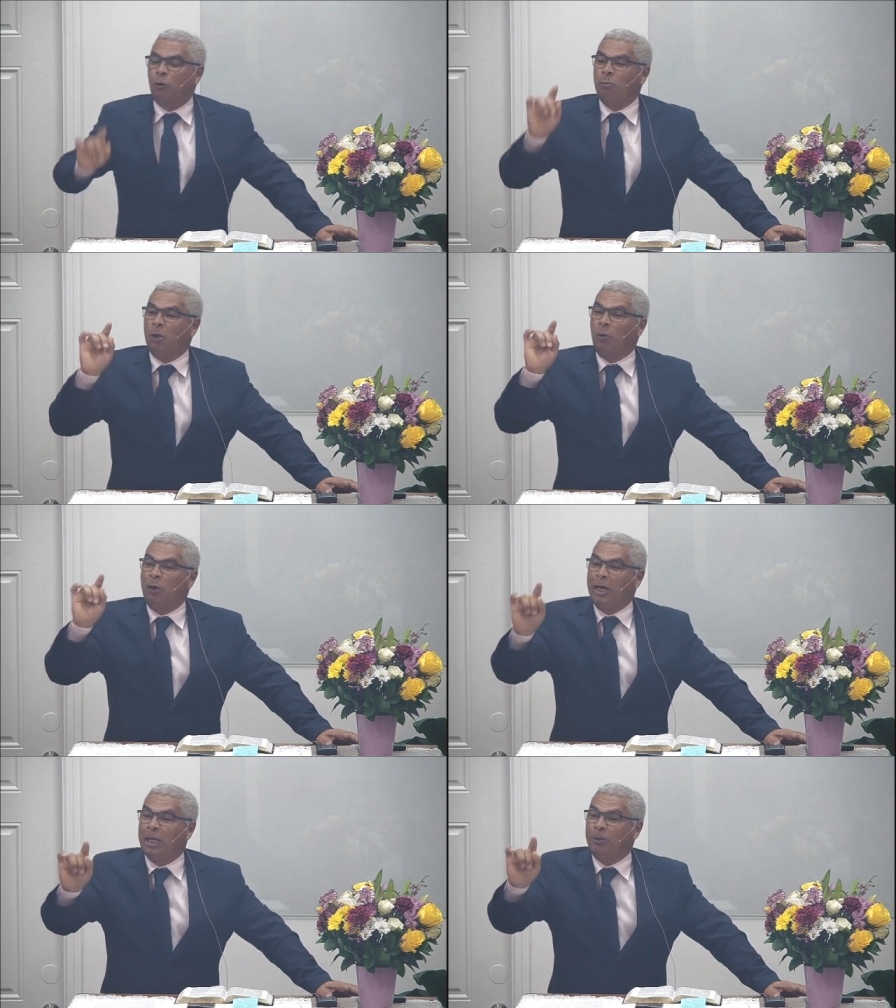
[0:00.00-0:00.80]
You know what
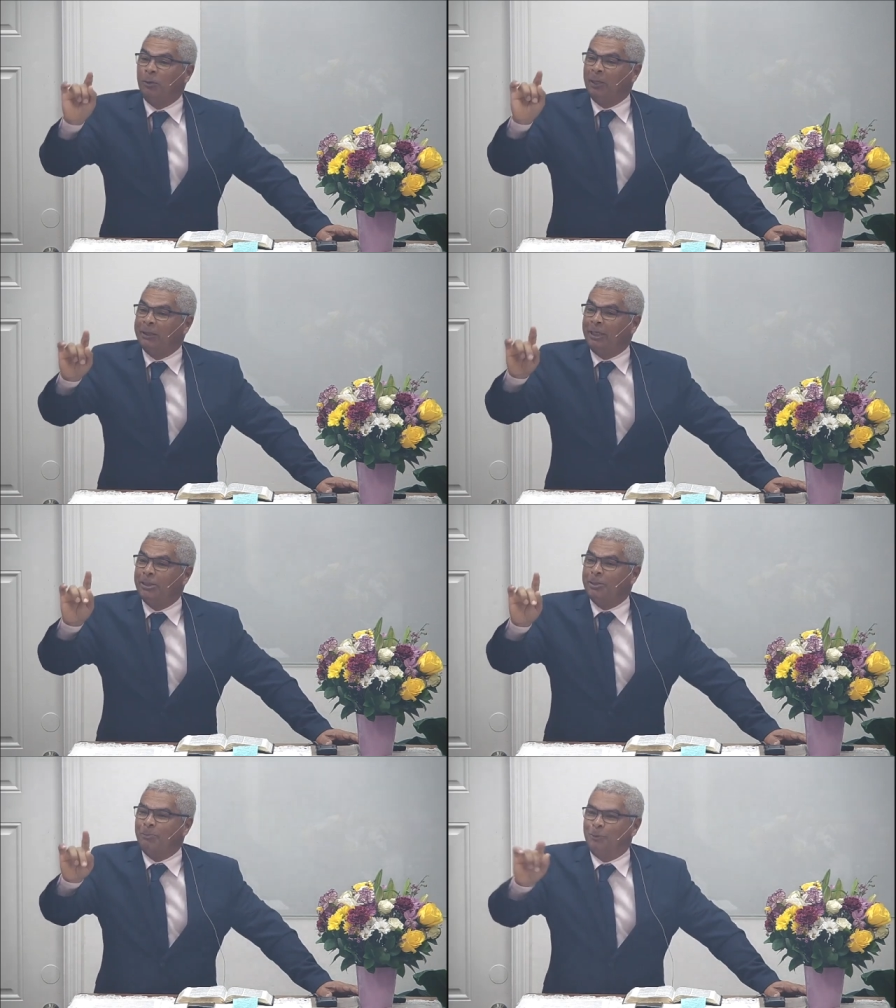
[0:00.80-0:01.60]
the Lord
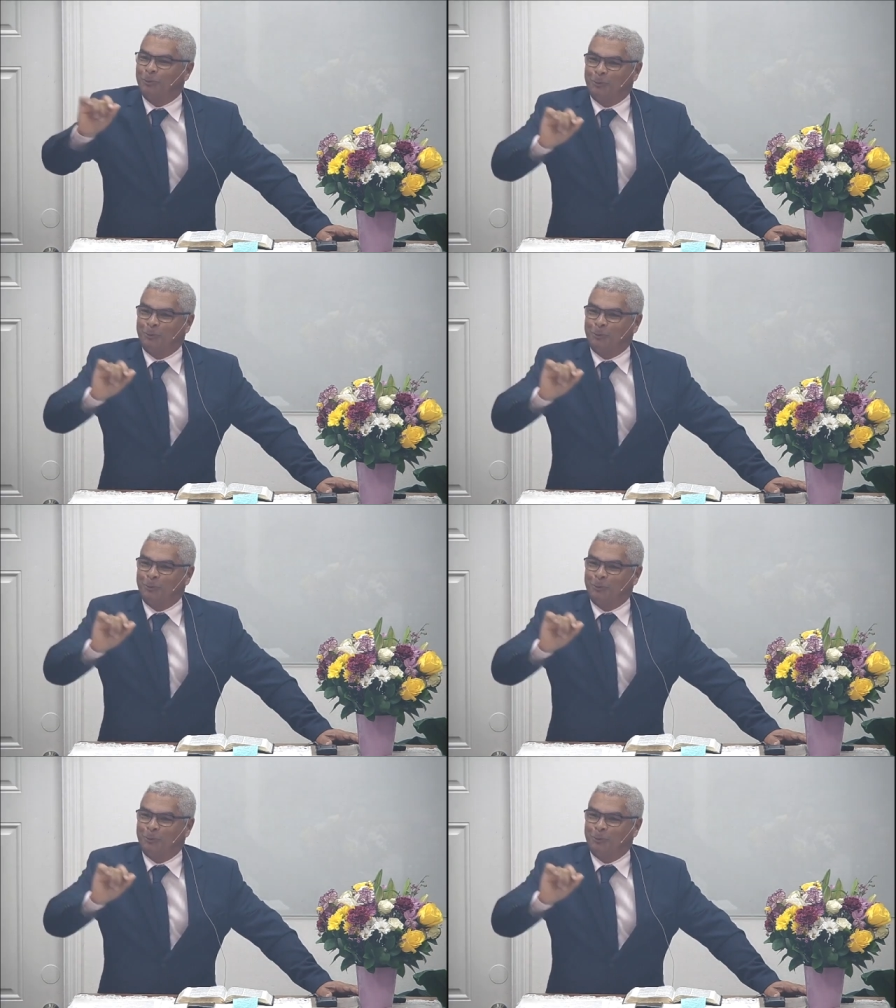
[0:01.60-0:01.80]
says?